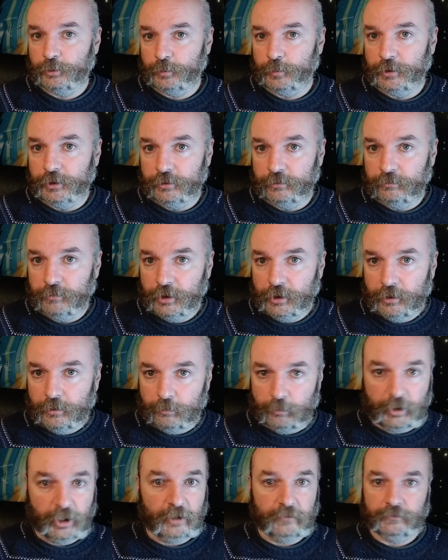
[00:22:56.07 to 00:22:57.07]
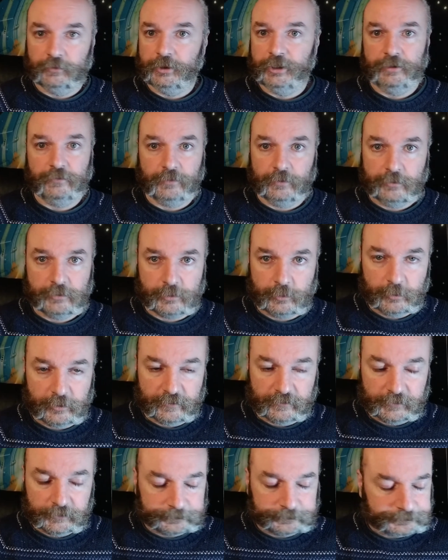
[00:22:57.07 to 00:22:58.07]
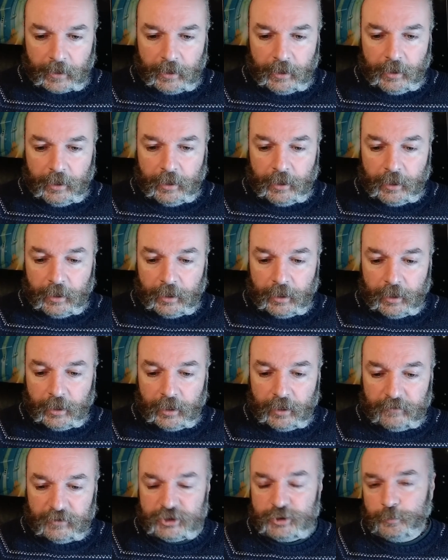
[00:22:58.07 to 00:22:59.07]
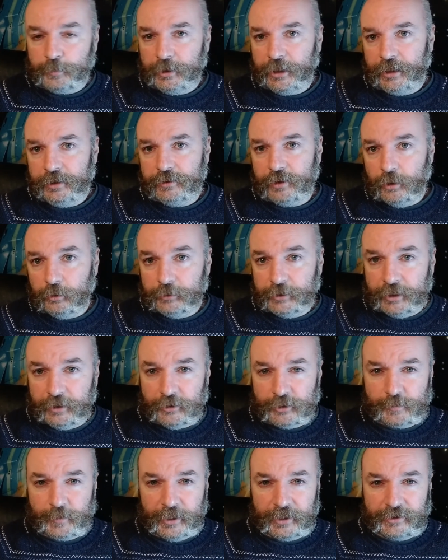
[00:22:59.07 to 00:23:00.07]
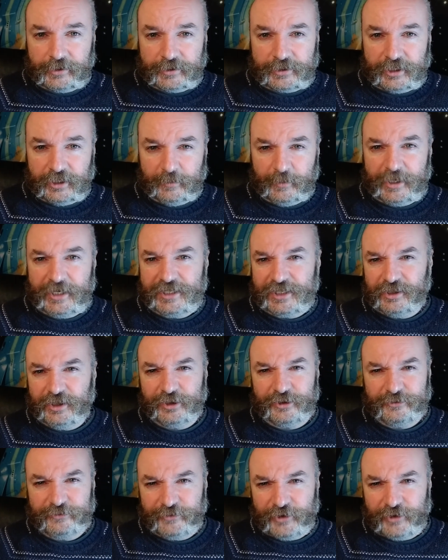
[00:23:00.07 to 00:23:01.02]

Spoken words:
would have been Marvel Heroes or whatever. I actually played Golden Heroes back in the time, and it's a lot of